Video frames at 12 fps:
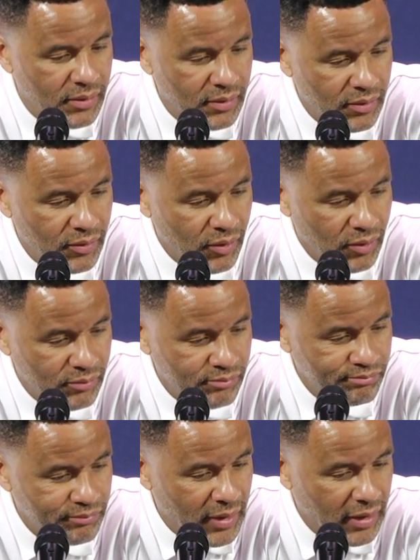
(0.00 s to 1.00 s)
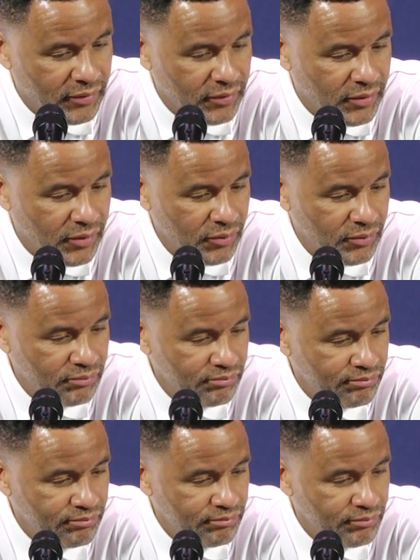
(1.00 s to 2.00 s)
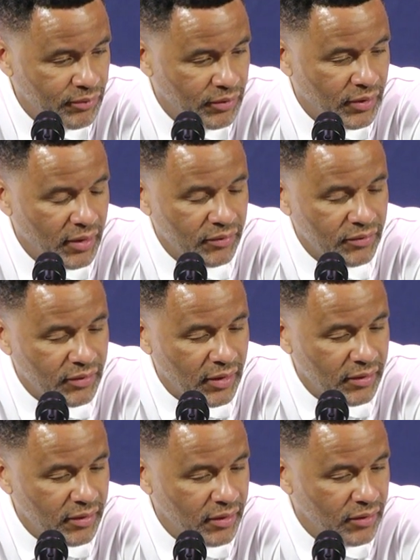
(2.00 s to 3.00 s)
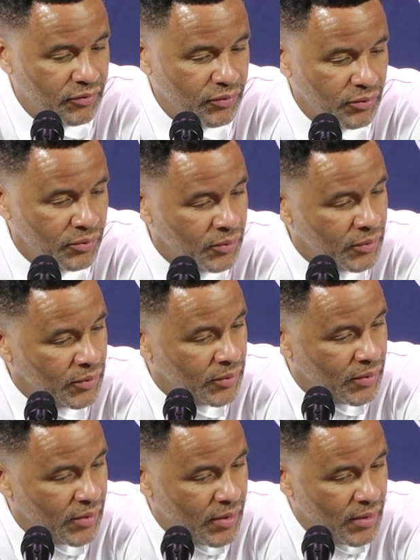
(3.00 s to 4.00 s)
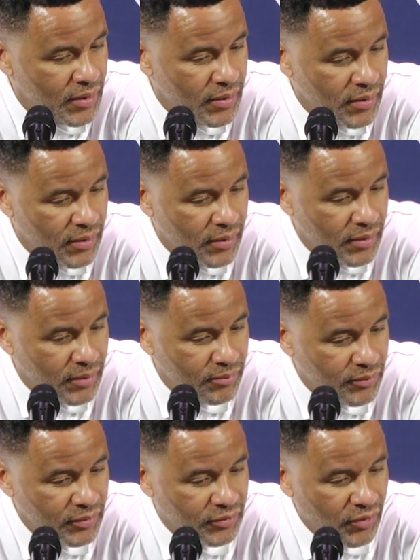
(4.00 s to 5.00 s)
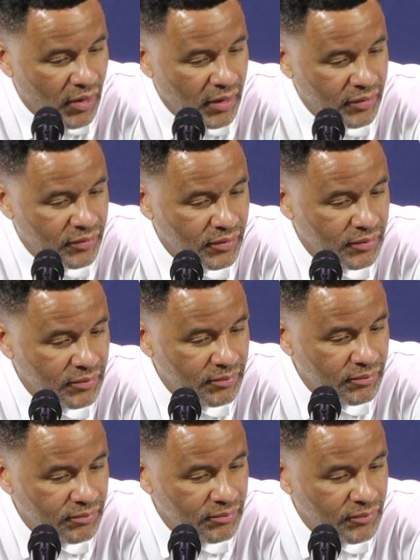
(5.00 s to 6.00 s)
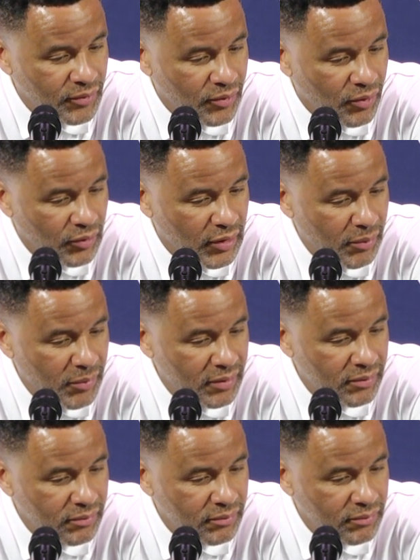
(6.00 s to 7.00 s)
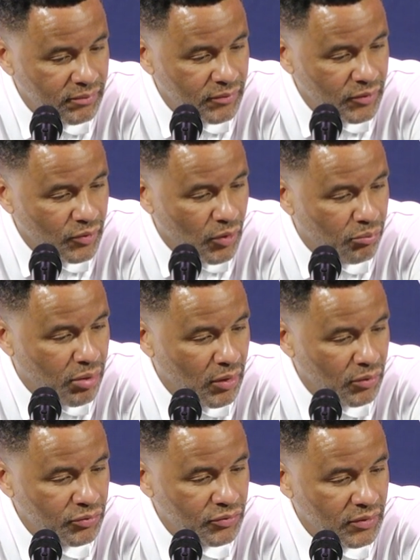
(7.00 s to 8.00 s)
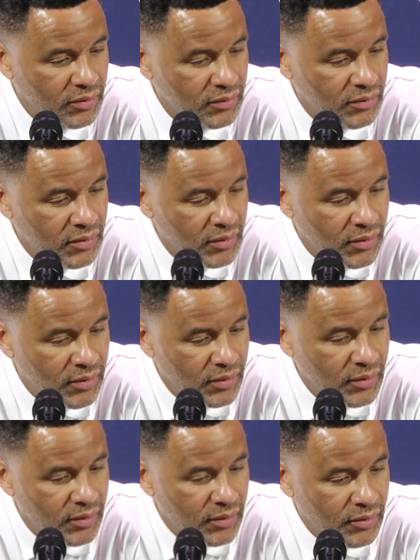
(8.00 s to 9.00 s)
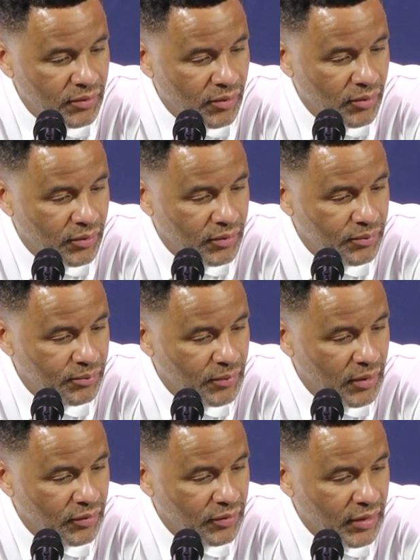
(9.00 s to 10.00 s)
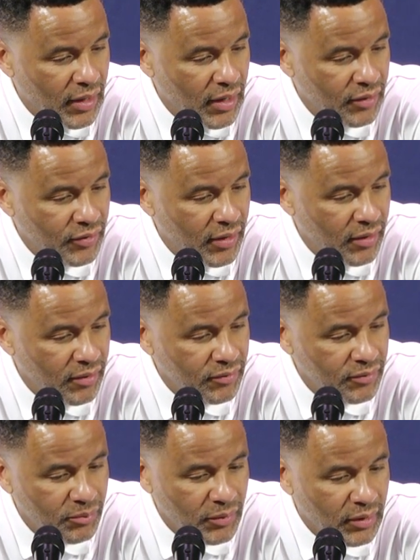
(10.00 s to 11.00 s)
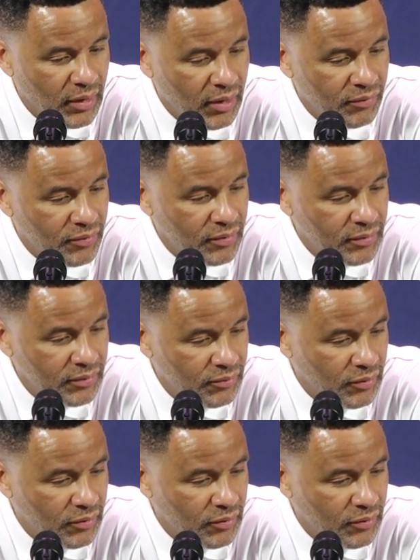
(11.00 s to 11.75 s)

you know, executing the things that they needed to. We tried to, you know, limit, you know, post and, you know, the other guys, Harris and McLaughlin